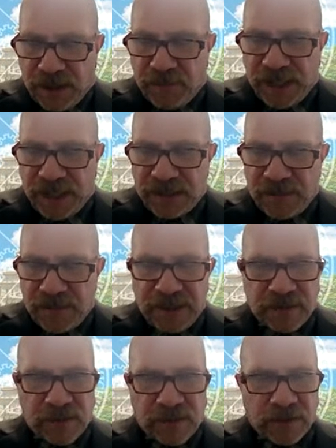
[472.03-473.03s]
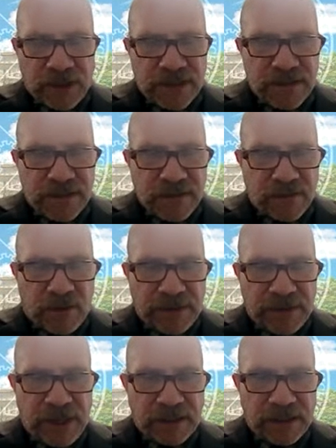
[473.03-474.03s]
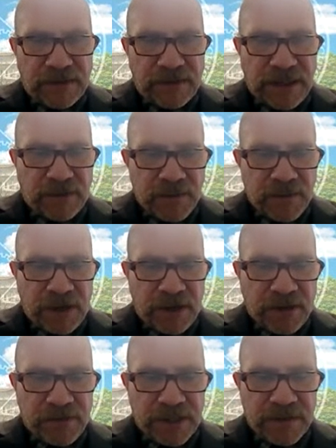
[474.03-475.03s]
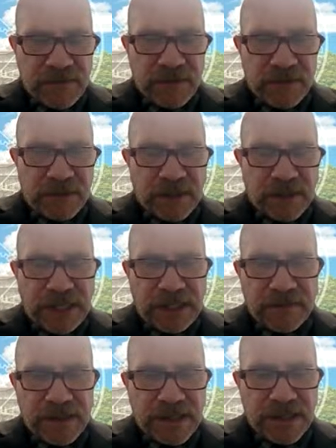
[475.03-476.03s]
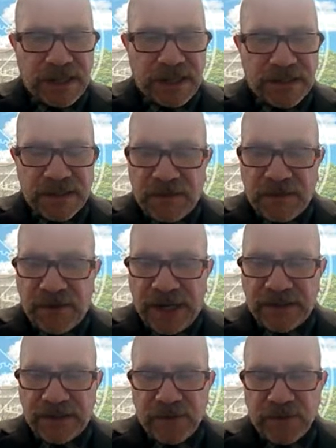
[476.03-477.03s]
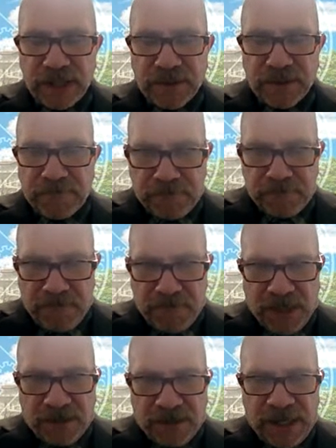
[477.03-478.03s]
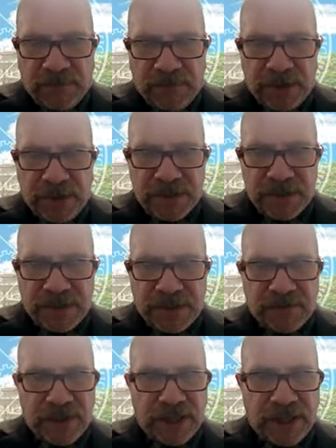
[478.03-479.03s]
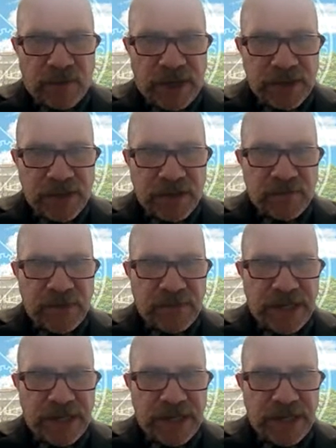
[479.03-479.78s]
based on mental illness, quite frankly, and that was part of the reason for the delay in this case, is that there had to be a competency evaluation to be